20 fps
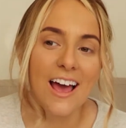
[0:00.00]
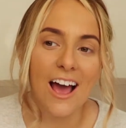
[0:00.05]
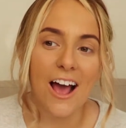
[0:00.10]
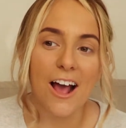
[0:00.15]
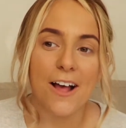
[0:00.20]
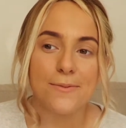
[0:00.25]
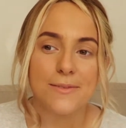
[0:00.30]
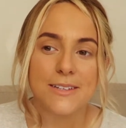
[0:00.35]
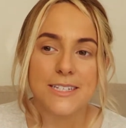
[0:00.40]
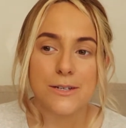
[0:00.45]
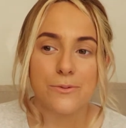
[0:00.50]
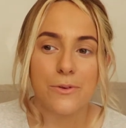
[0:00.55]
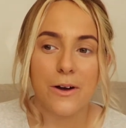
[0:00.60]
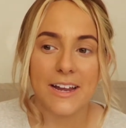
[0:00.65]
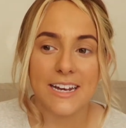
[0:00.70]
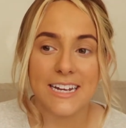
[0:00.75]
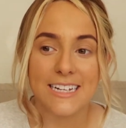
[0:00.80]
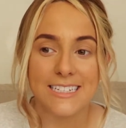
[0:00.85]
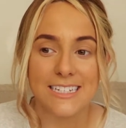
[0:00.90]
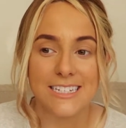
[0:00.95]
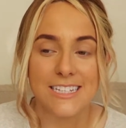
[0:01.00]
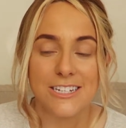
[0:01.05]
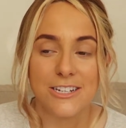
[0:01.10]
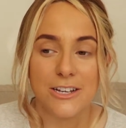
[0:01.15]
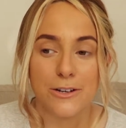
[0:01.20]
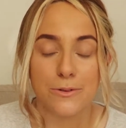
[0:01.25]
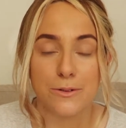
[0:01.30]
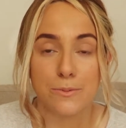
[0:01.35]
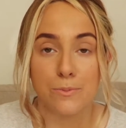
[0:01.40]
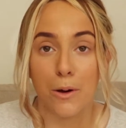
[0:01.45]
So what I needed to
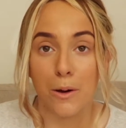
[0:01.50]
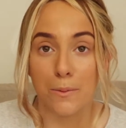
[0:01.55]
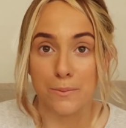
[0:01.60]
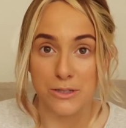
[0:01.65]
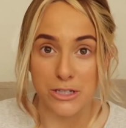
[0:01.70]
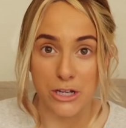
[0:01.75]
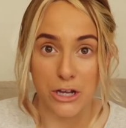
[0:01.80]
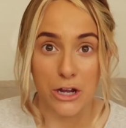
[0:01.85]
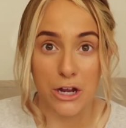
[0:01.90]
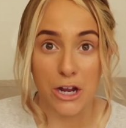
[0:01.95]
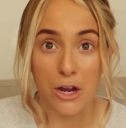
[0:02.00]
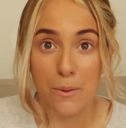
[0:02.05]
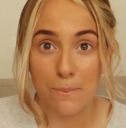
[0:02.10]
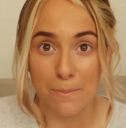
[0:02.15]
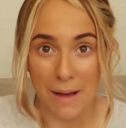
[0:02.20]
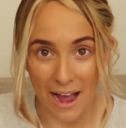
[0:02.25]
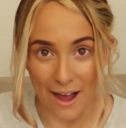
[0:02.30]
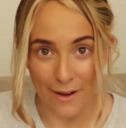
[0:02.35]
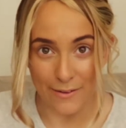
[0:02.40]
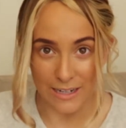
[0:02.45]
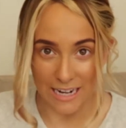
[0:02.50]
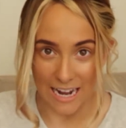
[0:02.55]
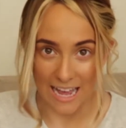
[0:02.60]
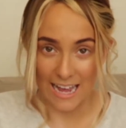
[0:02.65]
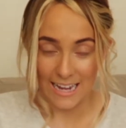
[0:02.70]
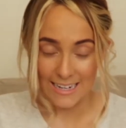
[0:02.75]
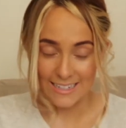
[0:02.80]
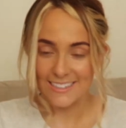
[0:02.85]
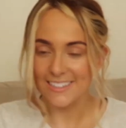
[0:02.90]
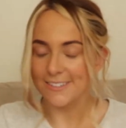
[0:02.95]
do was pop to
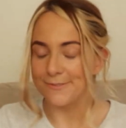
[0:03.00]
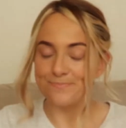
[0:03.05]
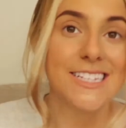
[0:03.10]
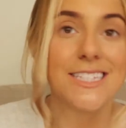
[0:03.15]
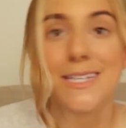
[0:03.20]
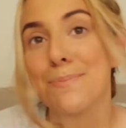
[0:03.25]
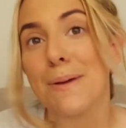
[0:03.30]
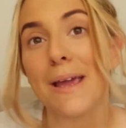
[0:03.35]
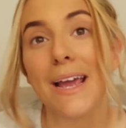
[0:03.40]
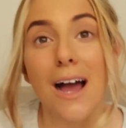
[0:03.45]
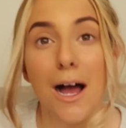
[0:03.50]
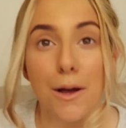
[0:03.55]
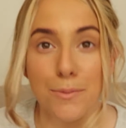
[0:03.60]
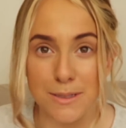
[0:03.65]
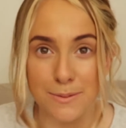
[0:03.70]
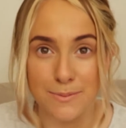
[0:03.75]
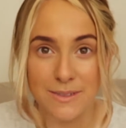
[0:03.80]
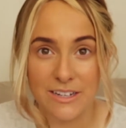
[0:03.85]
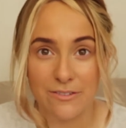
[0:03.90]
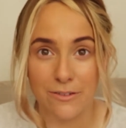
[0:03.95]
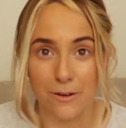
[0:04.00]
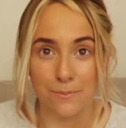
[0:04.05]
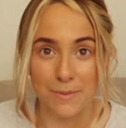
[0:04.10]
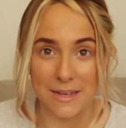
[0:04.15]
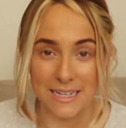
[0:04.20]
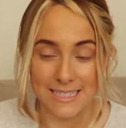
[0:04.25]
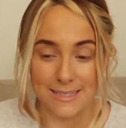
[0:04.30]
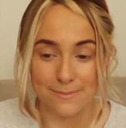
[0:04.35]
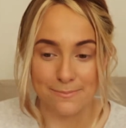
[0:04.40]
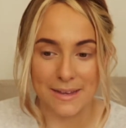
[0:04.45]
Poundland to pick up some different
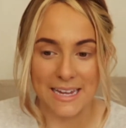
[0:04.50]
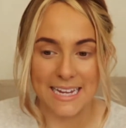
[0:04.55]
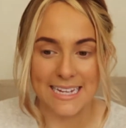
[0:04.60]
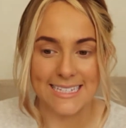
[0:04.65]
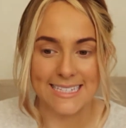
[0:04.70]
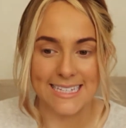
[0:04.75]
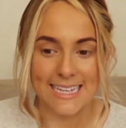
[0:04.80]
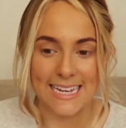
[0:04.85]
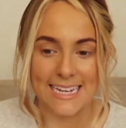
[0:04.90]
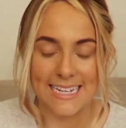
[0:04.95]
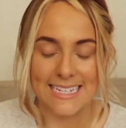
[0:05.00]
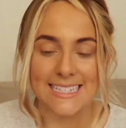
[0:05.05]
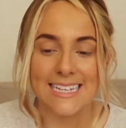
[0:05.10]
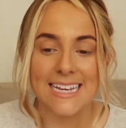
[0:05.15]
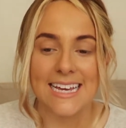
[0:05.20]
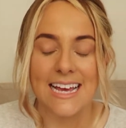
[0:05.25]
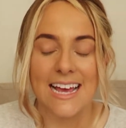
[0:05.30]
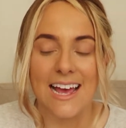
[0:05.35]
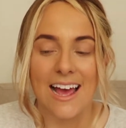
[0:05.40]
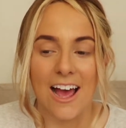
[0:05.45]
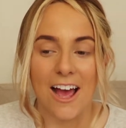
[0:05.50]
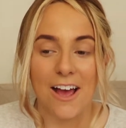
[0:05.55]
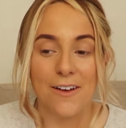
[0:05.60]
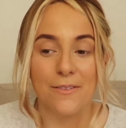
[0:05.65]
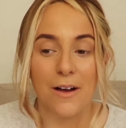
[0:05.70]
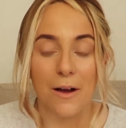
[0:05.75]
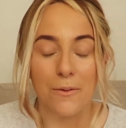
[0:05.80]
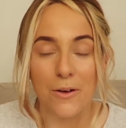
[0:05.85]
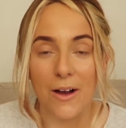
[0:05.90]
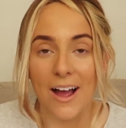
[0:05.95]
bits and pieces.
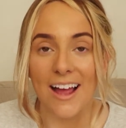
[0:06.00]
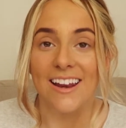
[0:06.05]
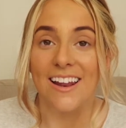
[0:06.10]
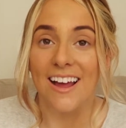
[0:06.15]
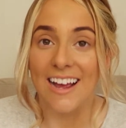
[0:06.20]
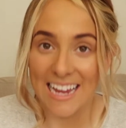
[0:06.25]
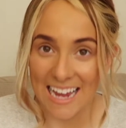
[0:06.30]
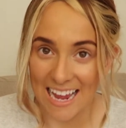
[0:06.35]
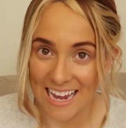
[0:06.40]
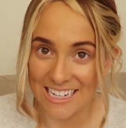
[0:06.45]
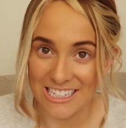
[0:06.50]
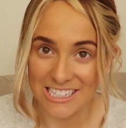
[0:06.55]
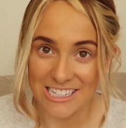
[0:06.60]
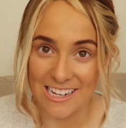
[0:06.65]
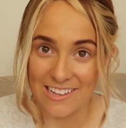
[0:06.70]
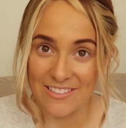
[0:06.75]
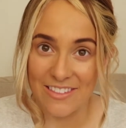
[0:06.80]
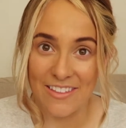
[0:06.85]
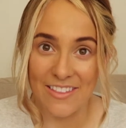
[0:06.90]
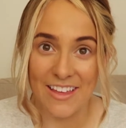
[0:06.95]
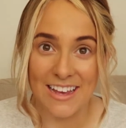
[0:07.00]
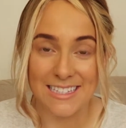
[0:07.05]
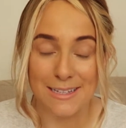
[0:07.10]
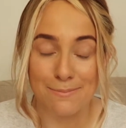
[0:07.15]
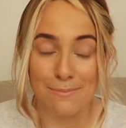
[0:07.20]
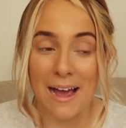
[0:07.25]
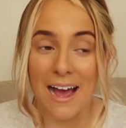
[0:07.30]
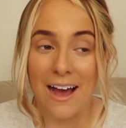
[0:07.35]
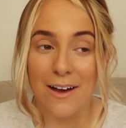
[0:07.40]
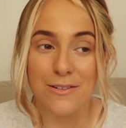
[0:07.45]
I'm quite lucky actually that there's a
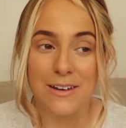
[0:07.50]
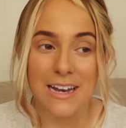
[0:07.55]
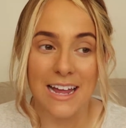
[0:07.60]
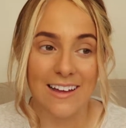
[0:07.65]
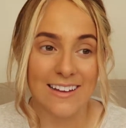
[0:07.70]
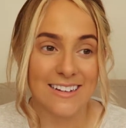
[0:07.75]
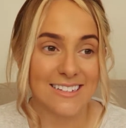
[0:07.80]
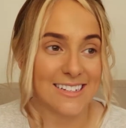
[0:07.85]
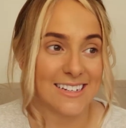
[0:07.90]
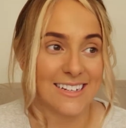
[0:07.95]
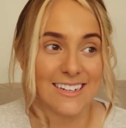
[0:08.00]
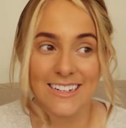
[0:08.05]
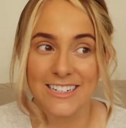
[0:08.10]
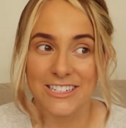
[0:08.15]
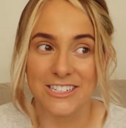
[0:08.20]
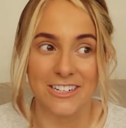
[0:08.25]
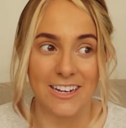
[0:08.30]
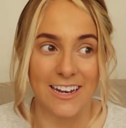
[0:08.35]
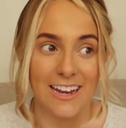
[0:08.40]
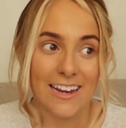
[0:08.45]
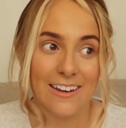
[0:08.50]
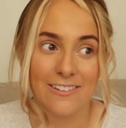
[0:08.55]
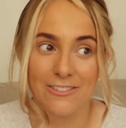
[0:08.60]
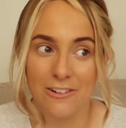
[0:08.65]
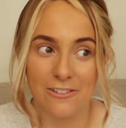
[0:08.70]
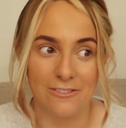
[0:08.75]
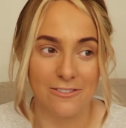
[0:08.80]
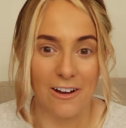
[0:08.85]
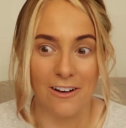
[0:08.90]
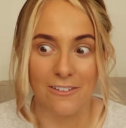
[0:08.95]
Poundland literally
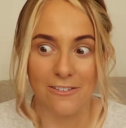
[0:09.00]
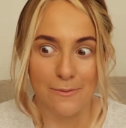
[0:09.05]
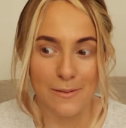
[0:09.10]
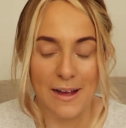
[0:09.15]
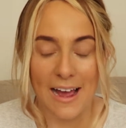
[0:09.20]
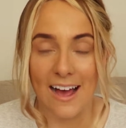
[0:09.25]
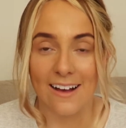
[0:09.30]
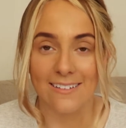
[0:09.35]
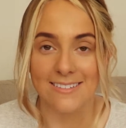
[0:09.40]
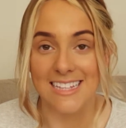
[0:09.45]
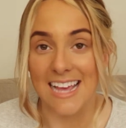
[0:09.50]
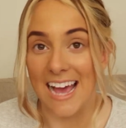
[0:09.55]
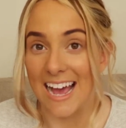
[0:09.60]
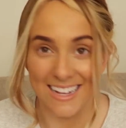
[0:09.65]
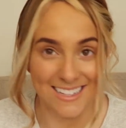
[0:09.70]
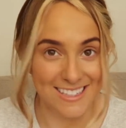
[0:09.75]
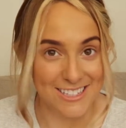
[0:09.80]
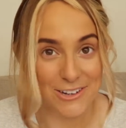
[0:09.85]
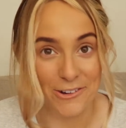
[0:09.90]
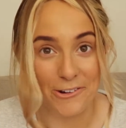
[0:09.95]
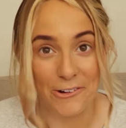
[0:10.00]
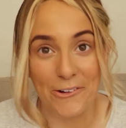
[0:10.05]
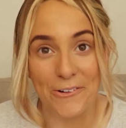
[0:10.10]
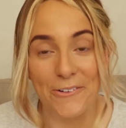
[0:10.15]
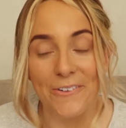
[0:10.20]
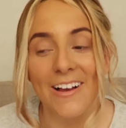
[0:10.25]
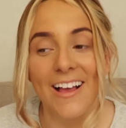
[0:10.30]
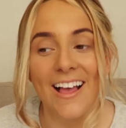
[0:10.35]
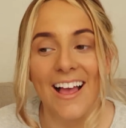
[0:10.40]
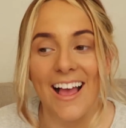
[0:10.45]
not far from my house at
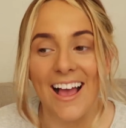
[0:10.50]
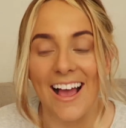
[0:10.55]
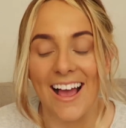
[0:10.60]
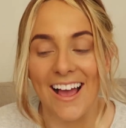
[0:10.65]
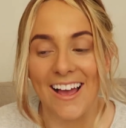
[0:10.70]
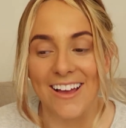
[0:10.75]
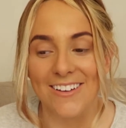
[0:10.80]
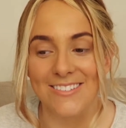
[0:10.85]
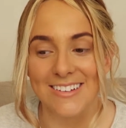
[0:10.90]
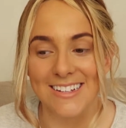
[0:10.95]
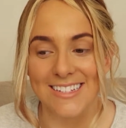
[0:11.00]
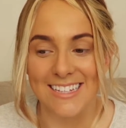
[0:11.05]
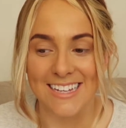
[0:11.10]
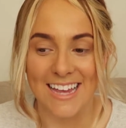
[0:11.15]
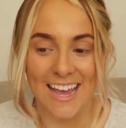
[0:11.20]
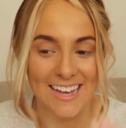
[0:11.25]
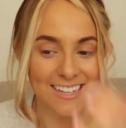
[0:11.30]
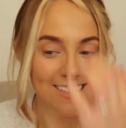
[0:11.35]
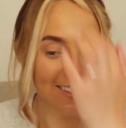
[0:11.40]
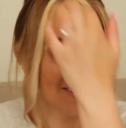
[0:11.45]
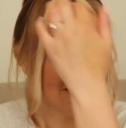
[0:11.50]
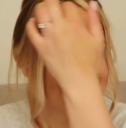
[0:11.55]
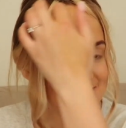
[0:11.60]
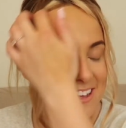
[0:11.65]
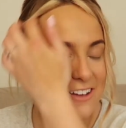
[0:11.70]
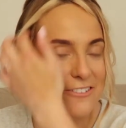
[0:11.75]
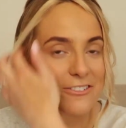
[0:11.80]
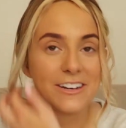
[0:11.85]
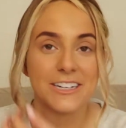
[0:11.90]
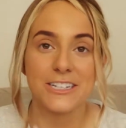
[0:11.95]
all. So yeah, as soon as
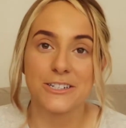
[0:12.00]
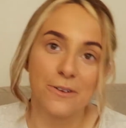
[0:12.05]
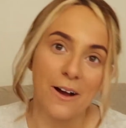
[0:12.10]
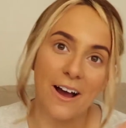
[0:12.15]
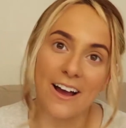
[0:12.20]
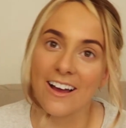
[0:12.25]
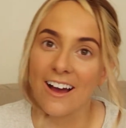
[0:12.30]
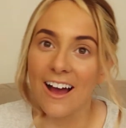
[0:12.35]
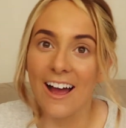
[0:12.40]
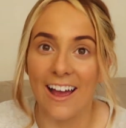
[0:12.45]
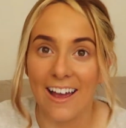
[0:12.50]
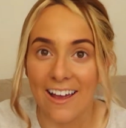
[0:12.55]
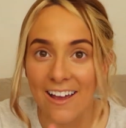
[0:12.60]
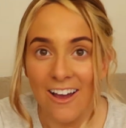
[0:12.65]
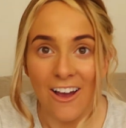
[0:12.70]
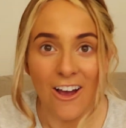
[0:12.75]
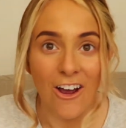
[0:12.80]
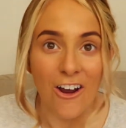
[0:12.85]
I finished work I